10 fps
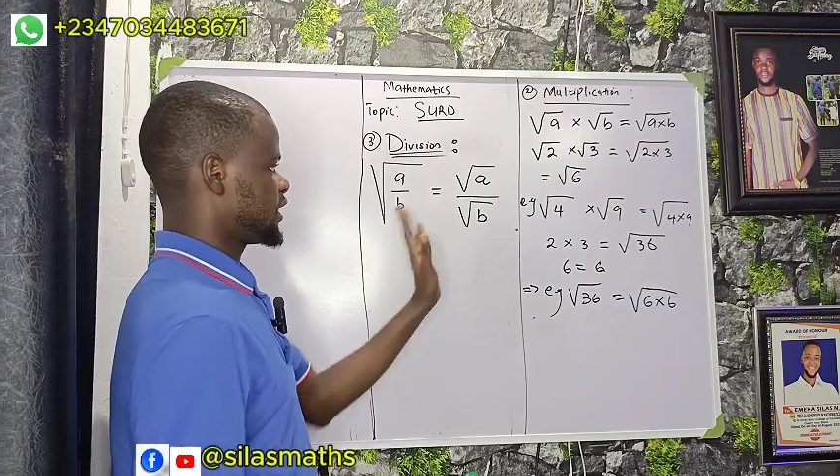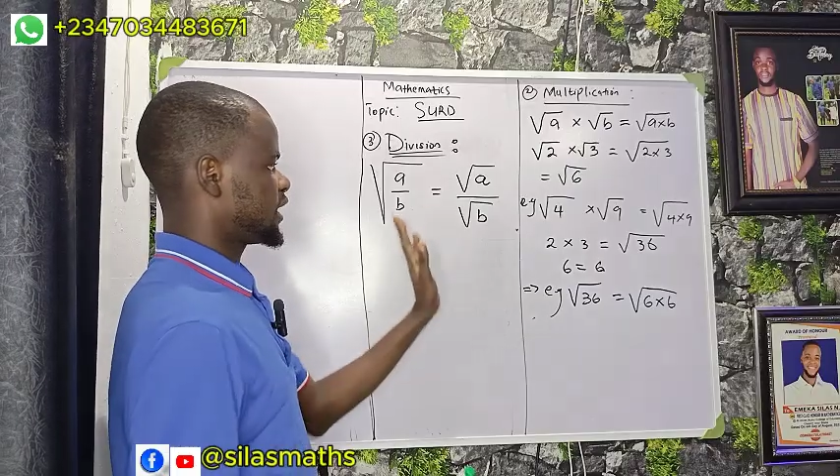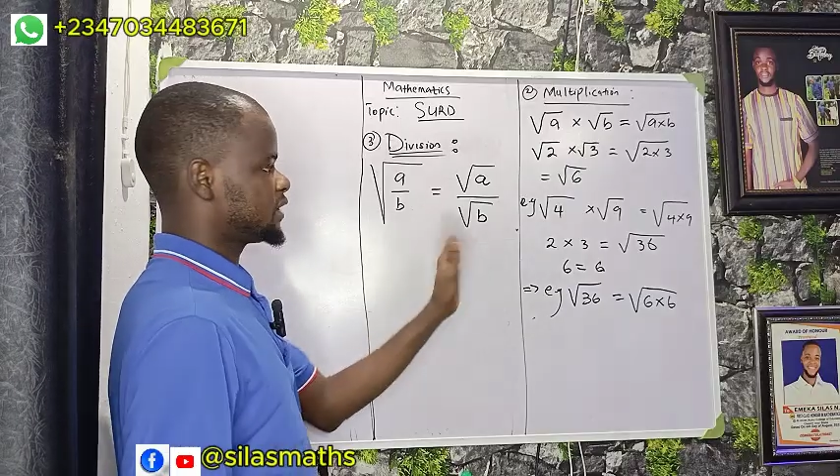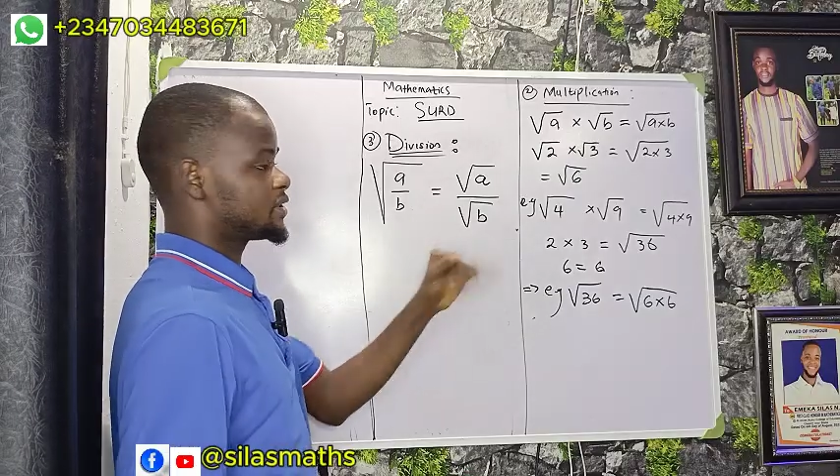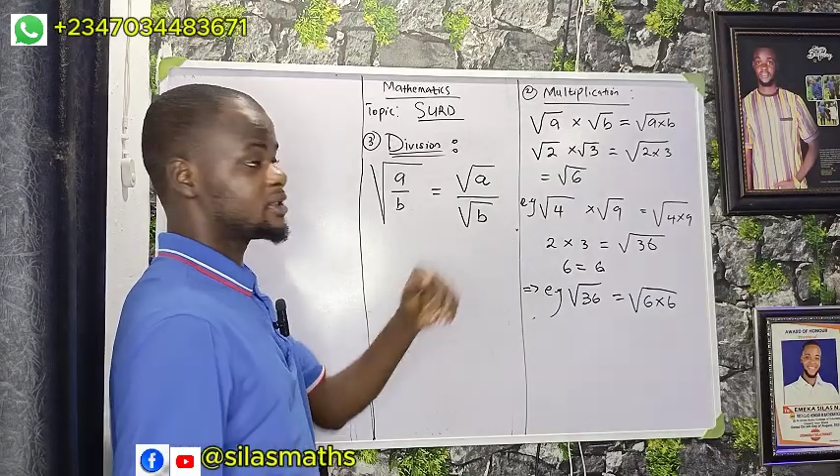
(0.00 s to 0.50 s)

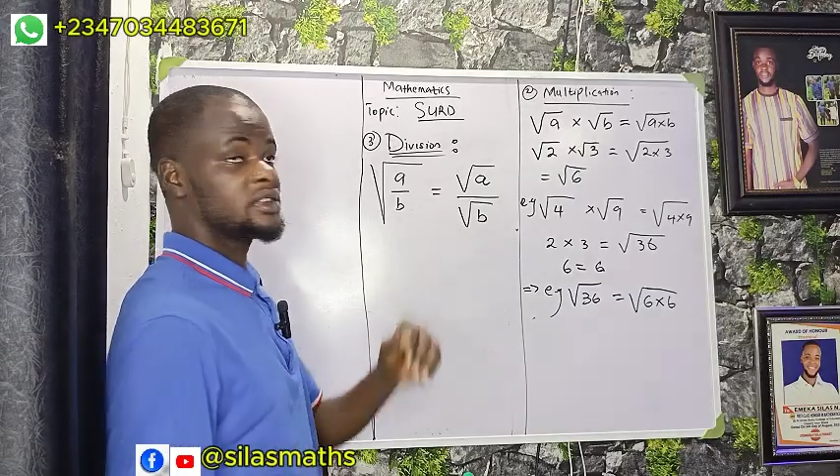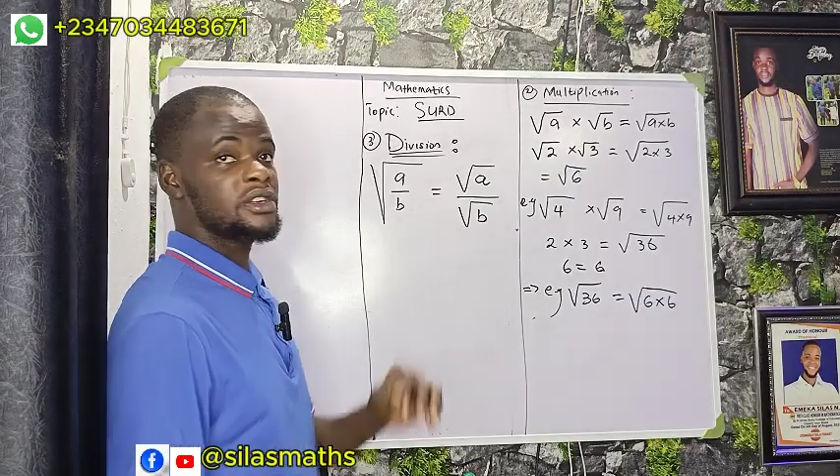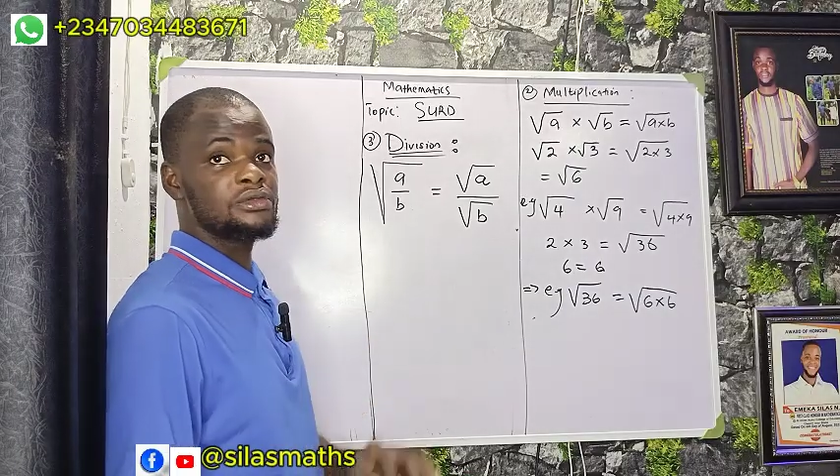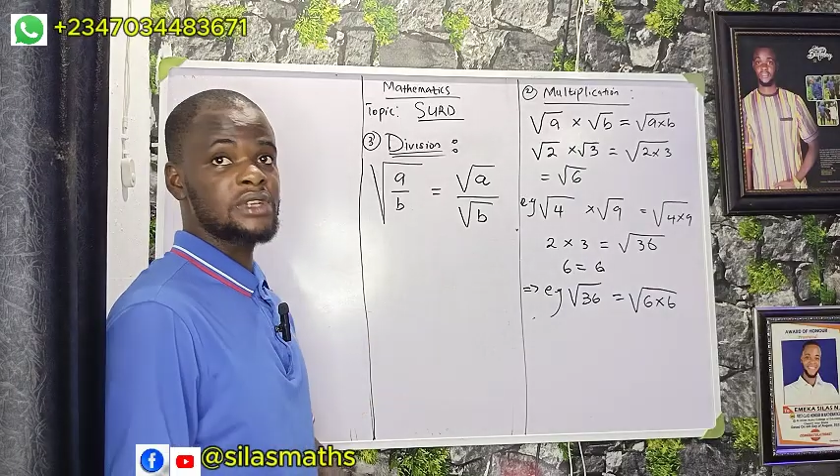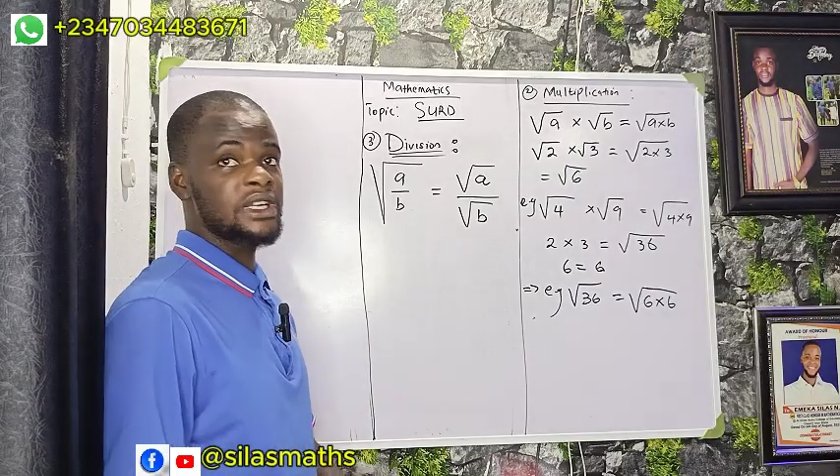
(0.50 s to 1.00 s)
That is
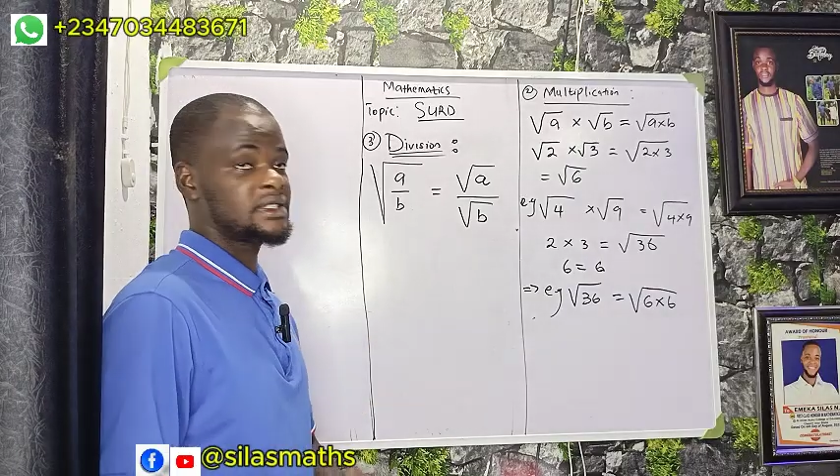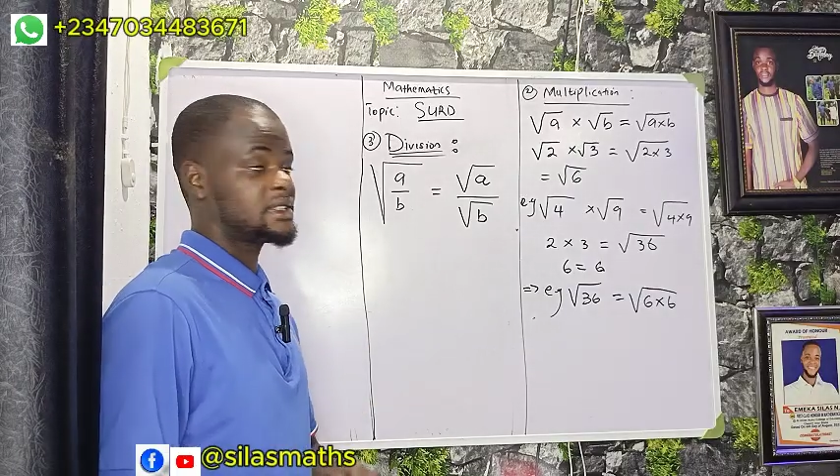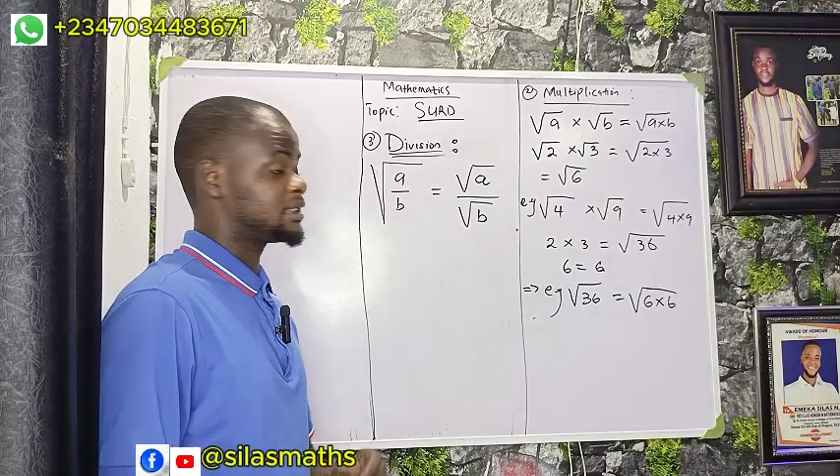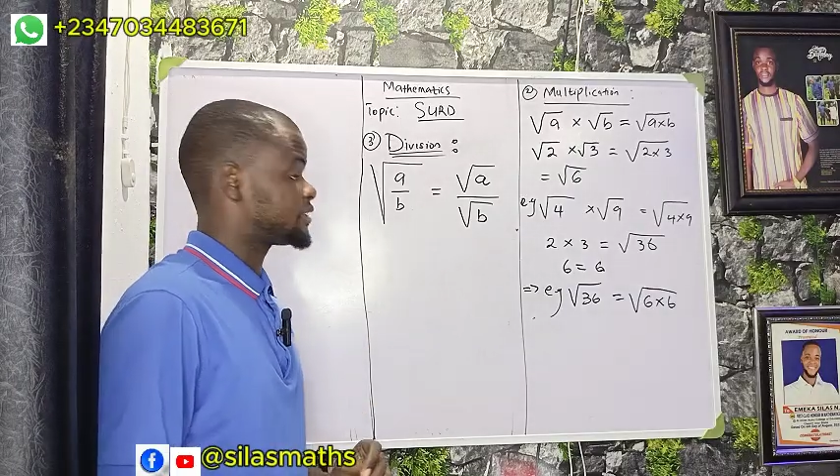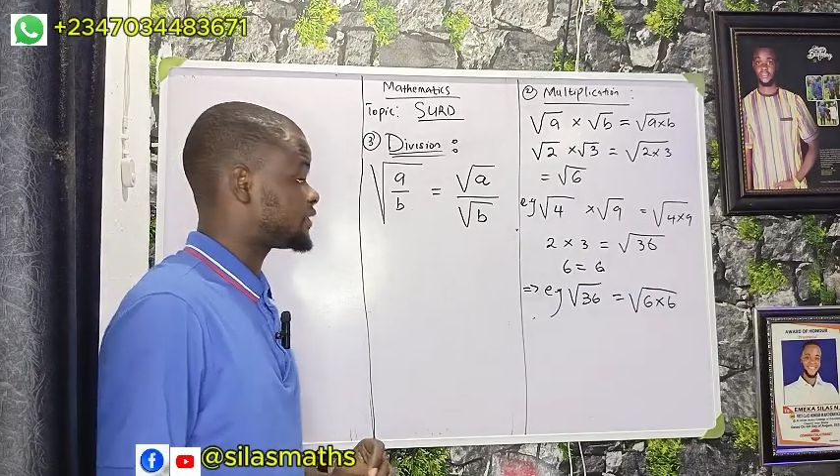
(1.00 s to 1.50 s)
a rule that is
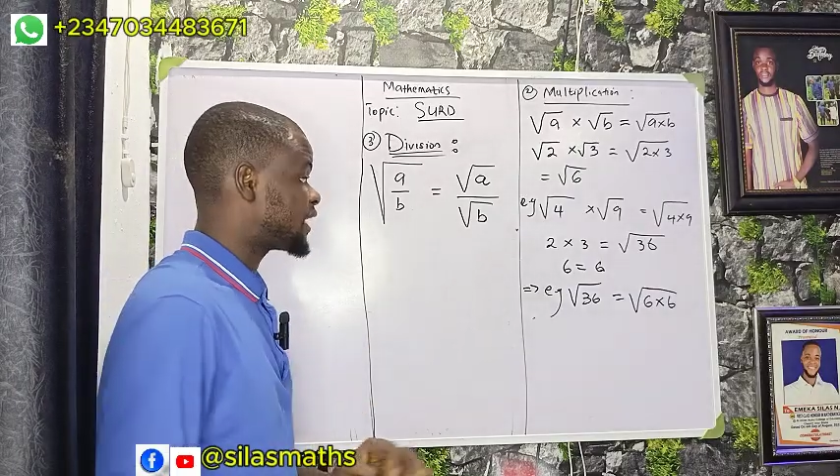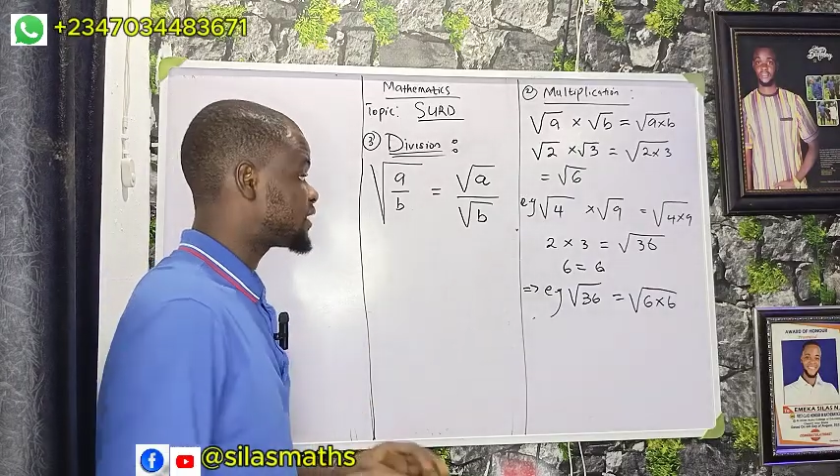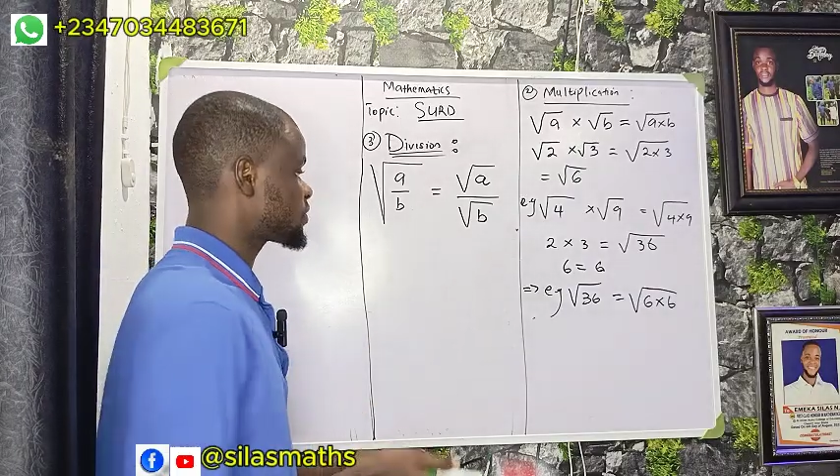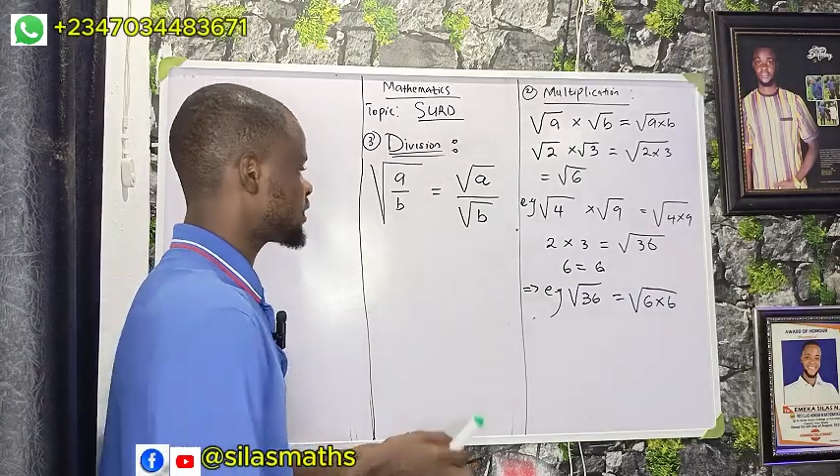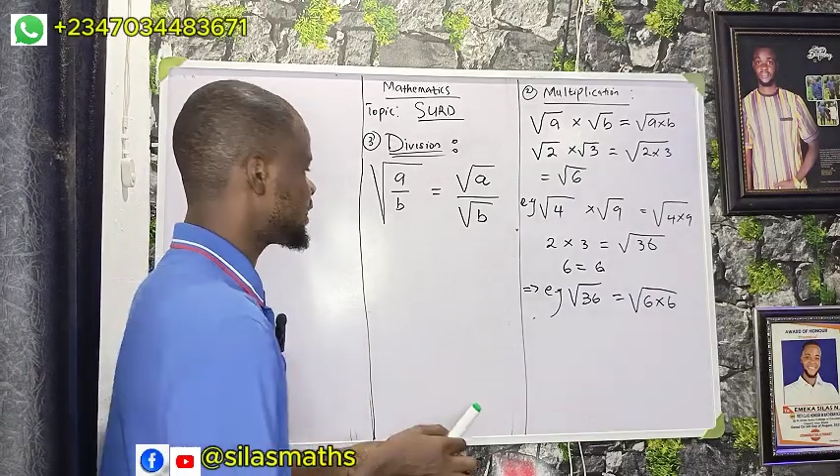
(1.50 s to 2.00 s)

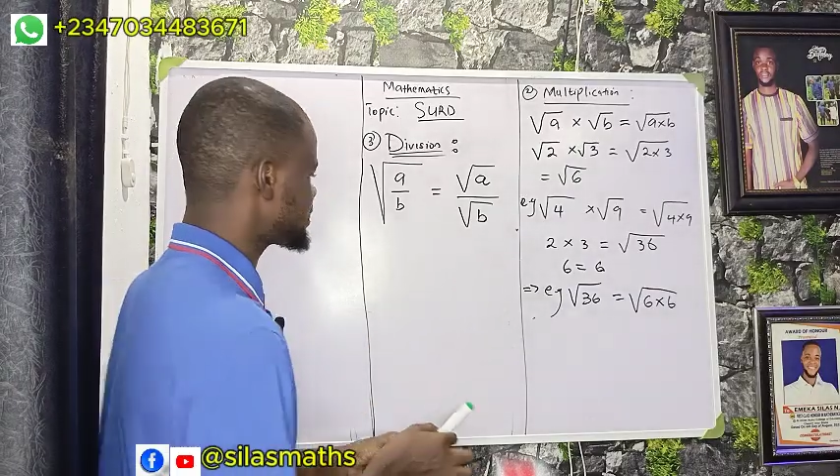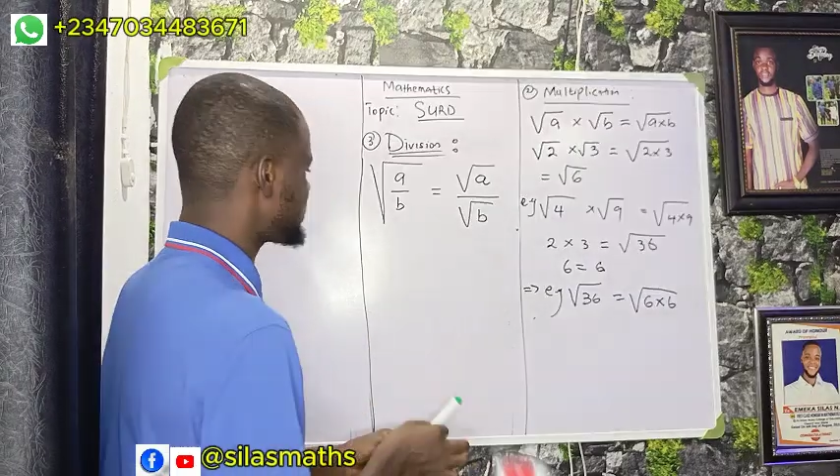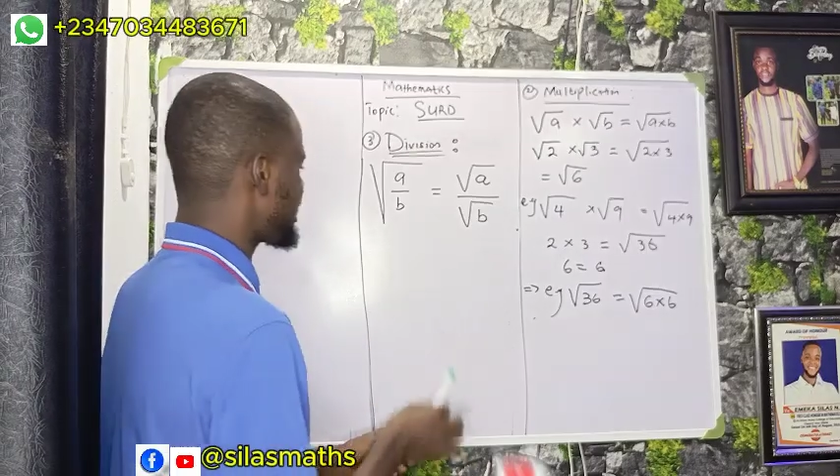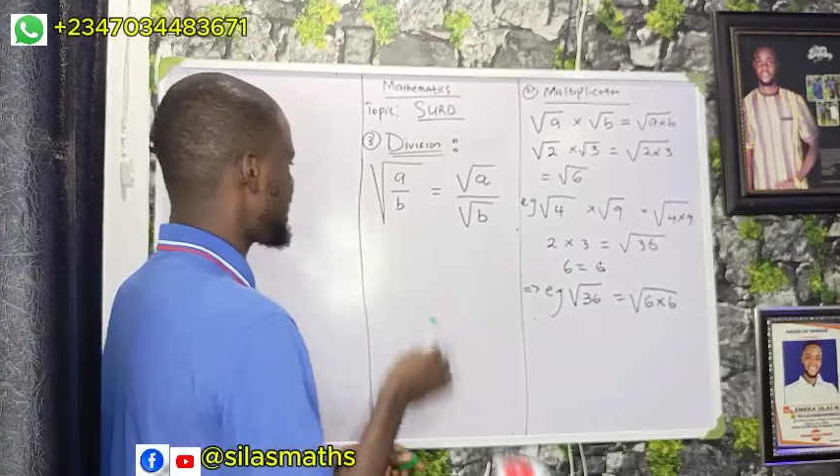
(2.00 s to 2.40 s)
satisfied. So let's say